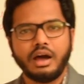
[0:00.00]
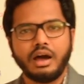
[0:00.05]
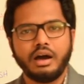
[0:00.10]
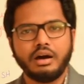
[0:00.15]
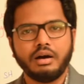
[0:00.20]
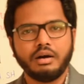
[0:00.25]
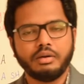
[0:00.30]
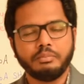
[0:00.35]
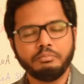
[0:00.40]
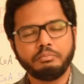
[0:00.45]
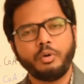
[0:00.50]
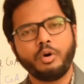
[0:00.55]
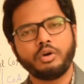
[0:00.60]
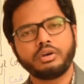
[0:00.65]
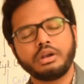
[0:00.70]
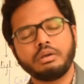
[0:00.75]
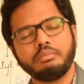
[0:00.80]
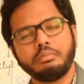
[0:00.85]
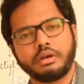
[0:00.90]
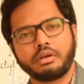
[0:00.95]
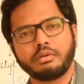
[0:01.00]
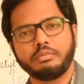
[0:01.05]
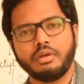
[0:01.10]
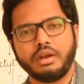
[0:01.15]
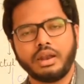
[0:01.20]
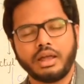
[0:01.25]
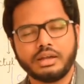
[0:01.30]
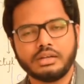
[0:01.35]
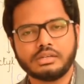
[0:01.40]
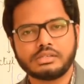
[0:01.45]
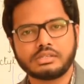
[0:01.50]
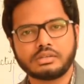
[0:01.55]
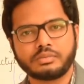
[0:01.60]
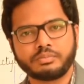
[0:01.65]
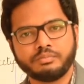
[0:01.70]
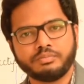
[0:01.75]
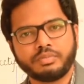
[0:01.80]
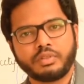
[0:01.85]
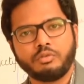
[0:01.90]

important metabolites